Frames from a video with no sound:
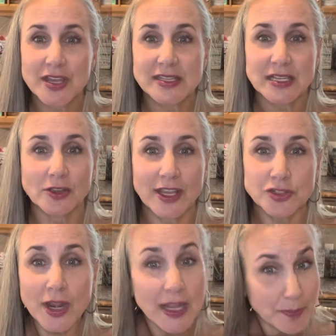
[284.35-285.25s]
is an
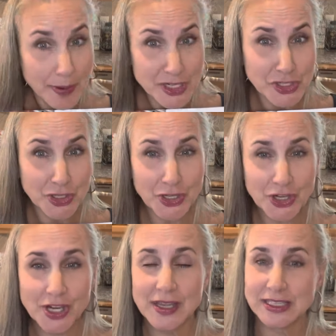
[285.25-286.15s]
electronic pressure
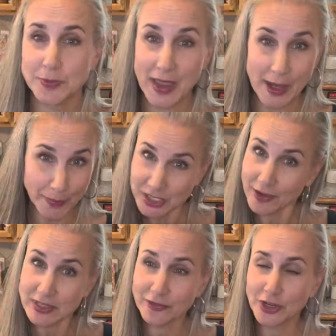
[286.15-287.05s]
cooker. It's Pampered
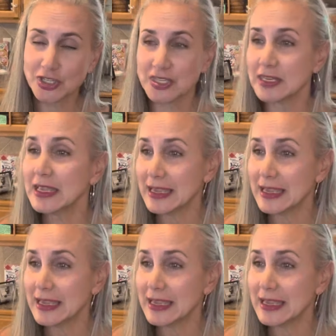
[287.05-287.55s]
Chef's version.